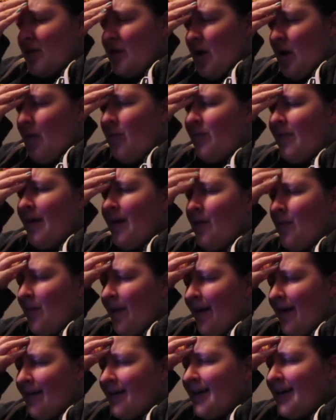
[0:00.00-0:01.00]
know, like,
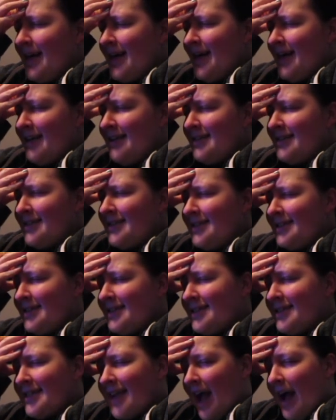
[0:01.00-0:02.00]
where it is to
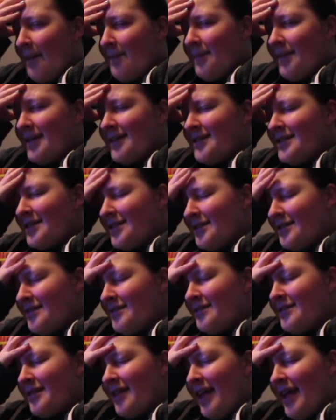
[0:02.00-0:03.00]
stop it to,
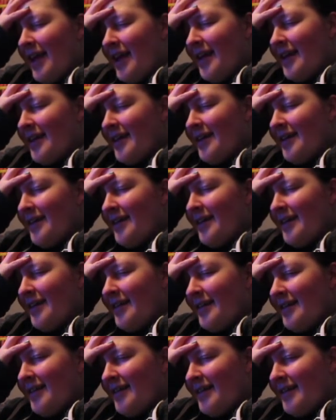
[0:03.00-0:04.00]
like,
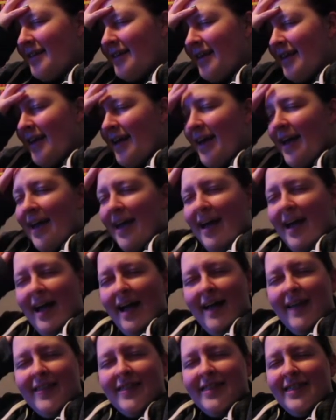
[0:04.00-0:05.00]

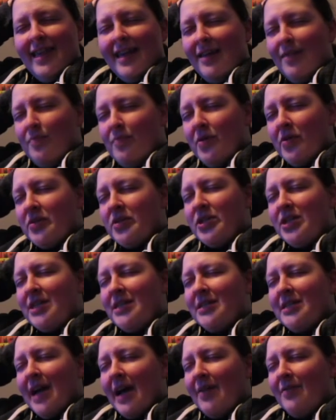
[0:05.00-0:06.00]
I think
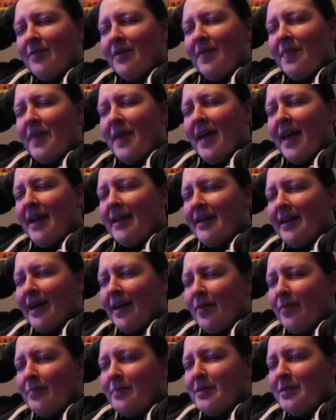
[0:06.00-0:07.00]
pushing down on the head
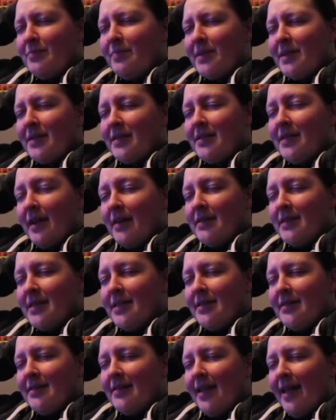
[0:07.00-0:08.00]
helps, but it
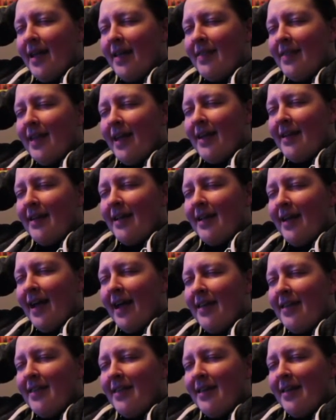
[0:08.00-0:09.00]
doesn't. And then
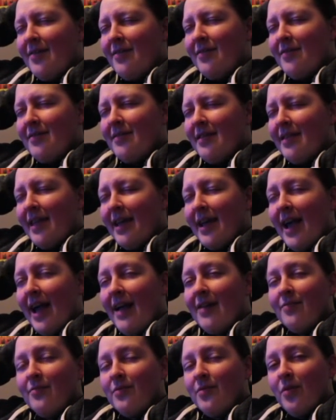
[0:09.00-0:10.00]
I think, like,
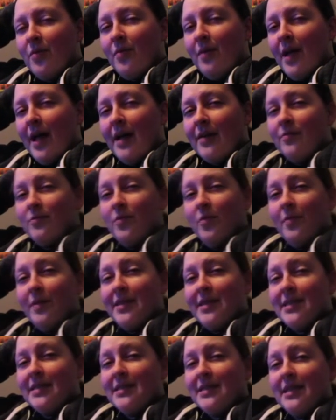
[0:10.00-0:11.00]
I don't know
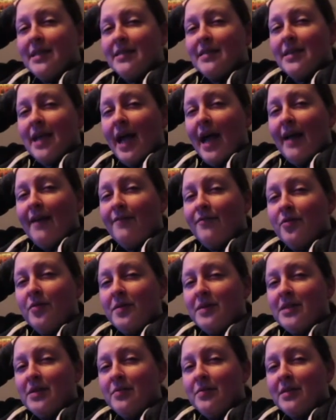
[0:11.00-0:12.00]
what this is. I have no
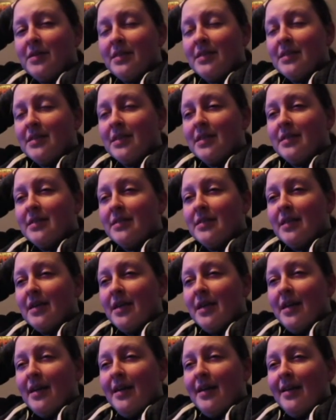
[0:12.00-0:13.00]
idea what this is.
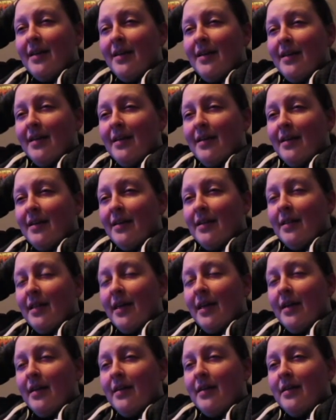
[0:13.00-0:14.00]

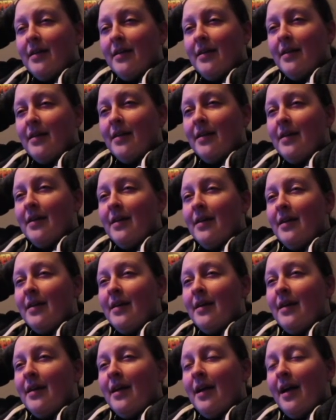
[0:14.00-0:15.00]
Like,
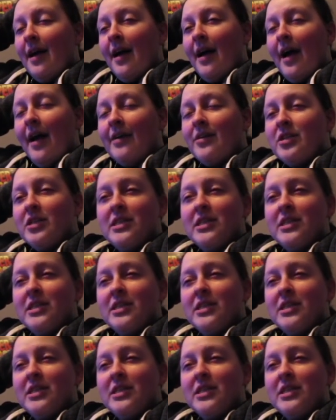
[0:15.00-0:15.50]
I